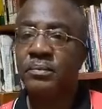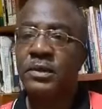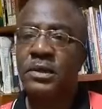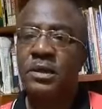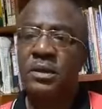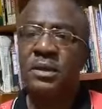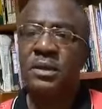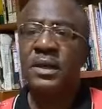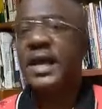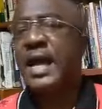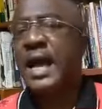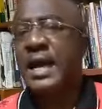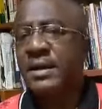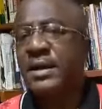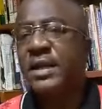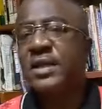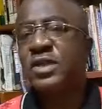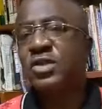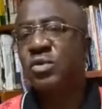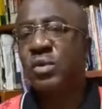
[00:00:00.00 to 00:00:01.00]
They agreed
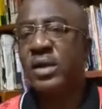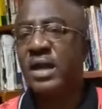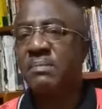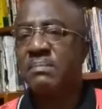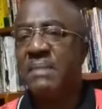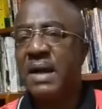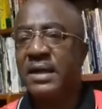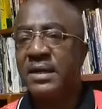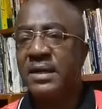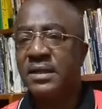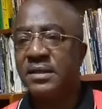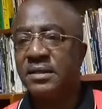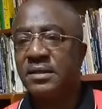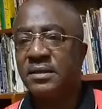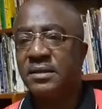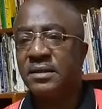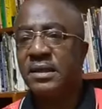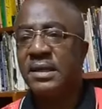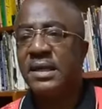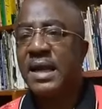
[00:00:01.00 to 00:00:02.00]
to get married.
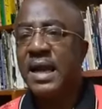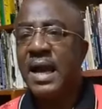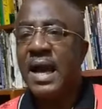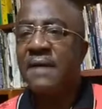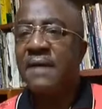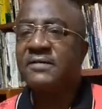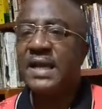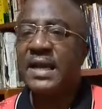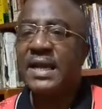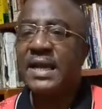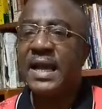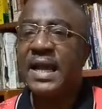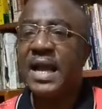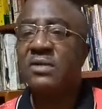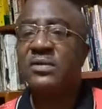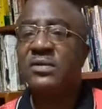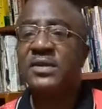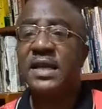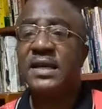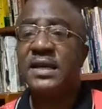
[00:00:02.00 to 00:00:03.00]
After the
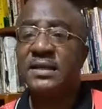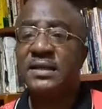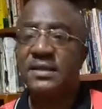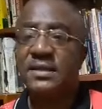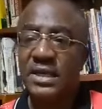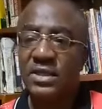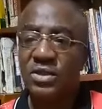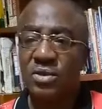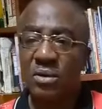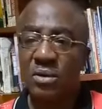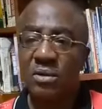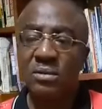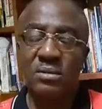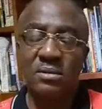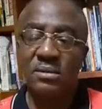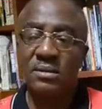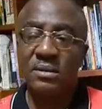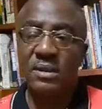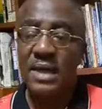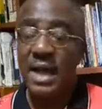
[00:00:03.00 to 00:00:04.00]
counseling session,
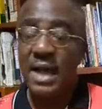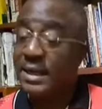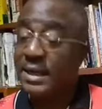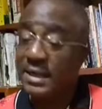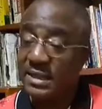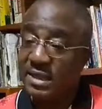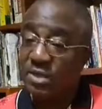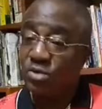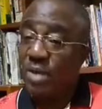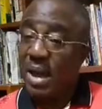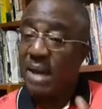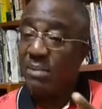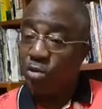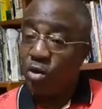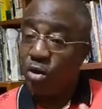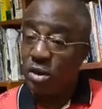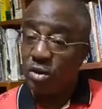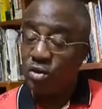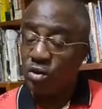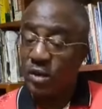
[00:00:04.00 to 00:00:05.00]
and this is where I'm
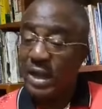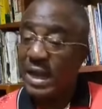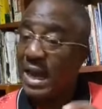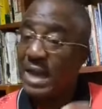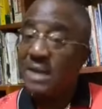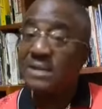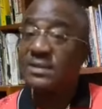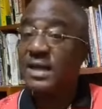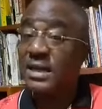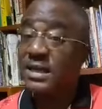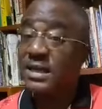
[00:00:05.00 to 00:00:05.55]
going to the counseling